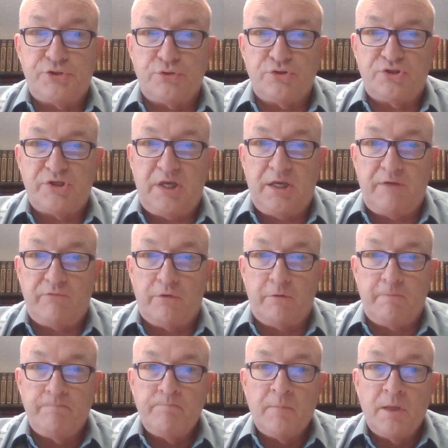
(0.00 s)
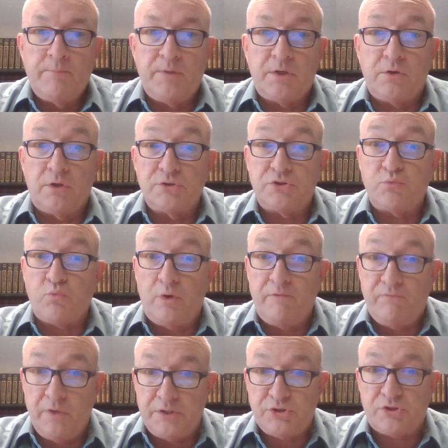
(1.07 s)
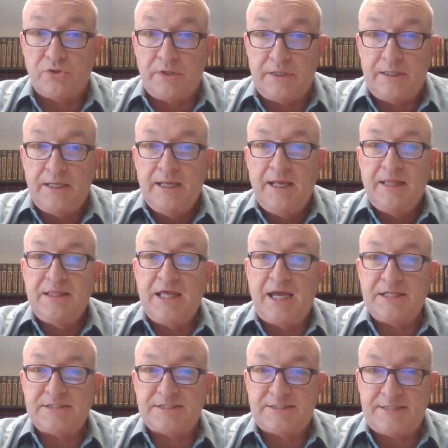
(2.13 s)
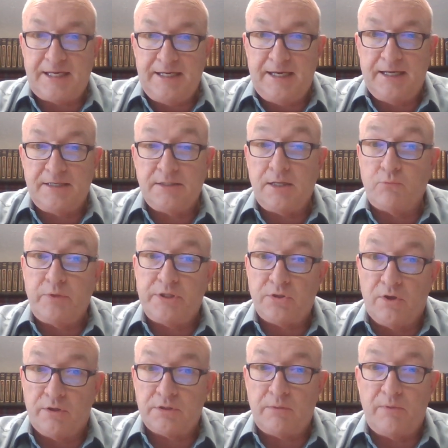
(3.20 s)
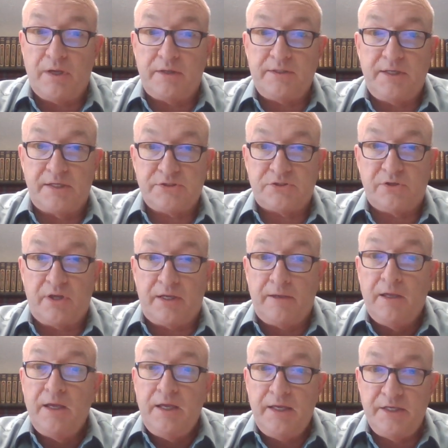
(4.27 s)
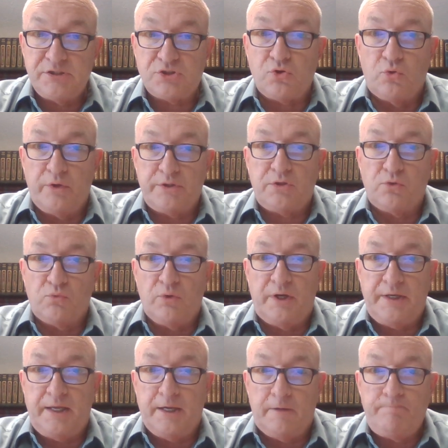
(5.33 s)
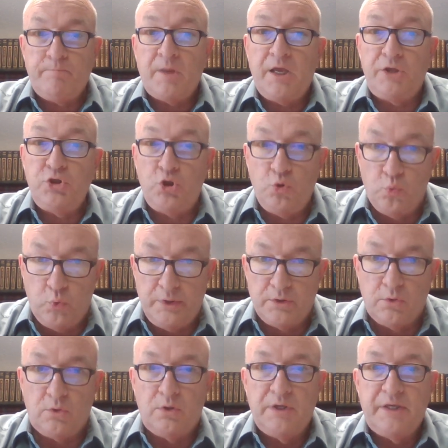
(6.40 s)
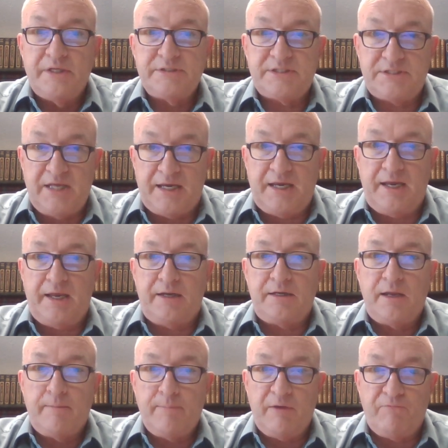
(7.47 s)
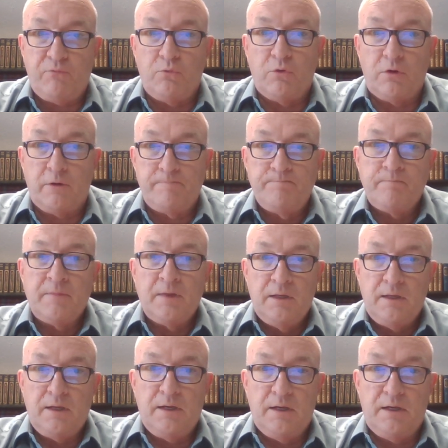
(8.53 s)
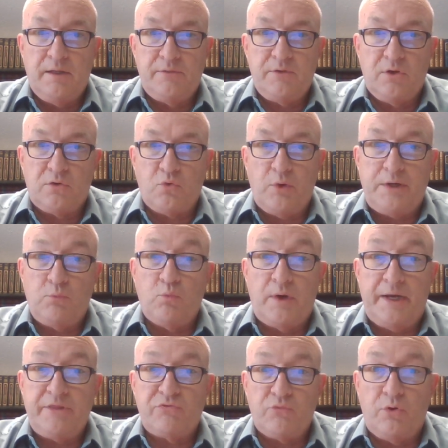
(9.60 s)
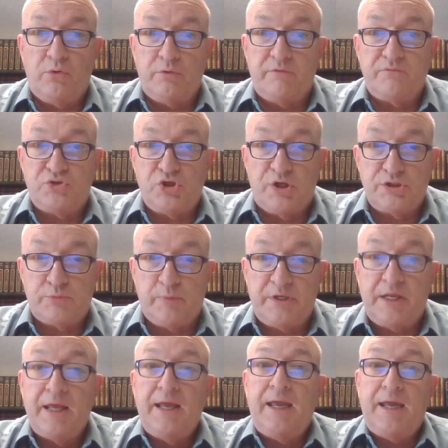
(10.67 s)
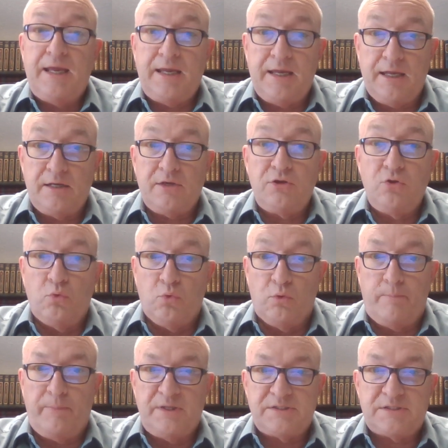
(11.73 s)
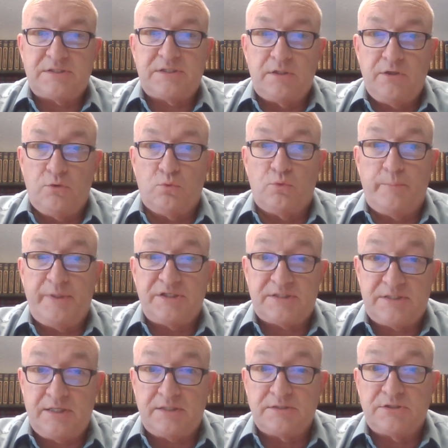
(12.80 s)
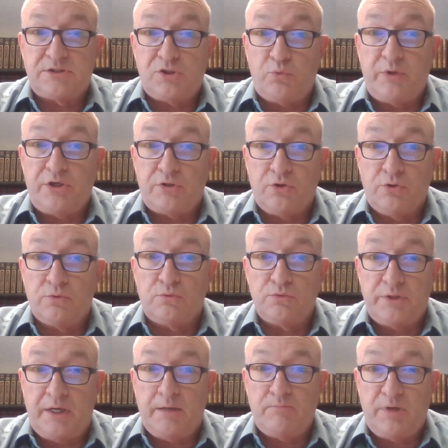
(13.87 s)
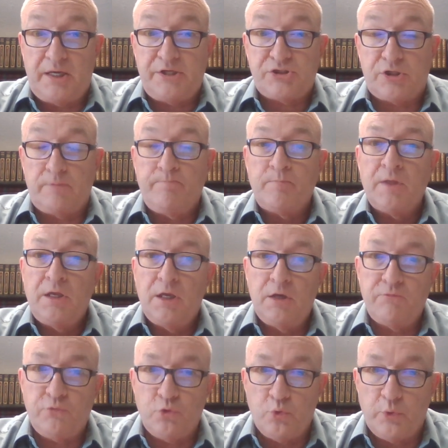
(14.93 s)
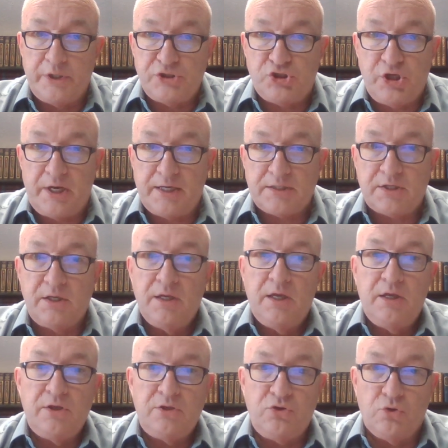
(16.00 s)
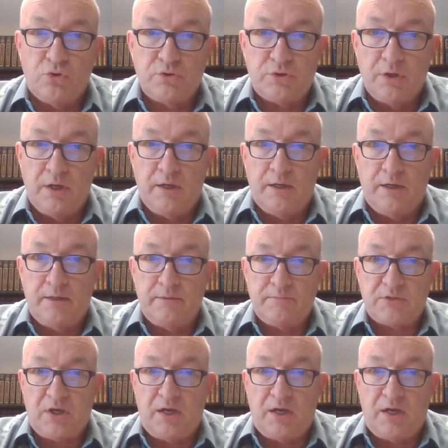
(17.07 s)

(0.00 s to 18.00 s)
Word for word: your Savior because eventually that sand that we talked about yesterday is going to run out and you will stand before uh, the great white throne of judgment and you will be you will be sentenced to eternal damnation if you reject your uh,